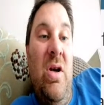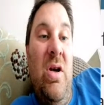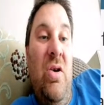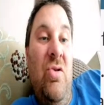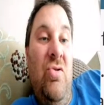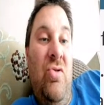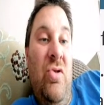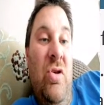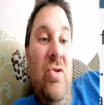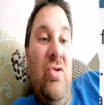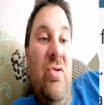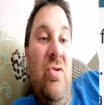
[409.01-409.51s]

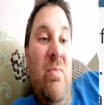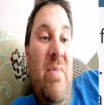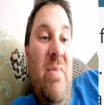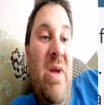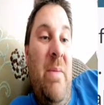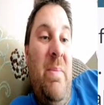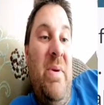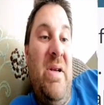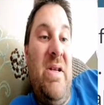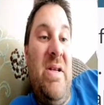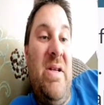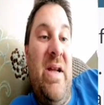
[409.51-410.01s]
Children may
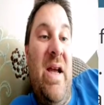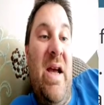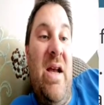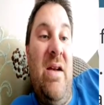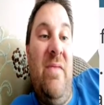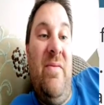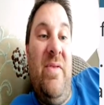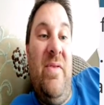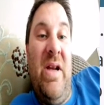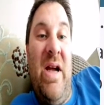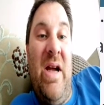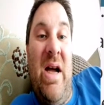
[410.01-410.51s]
be scared
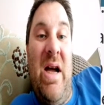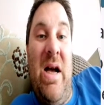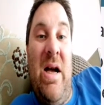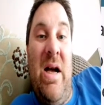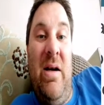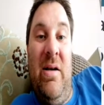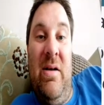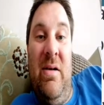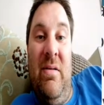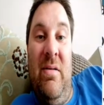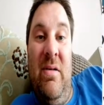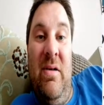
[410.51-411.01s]
of the
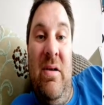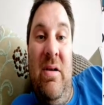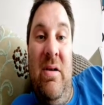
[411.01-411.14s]
dark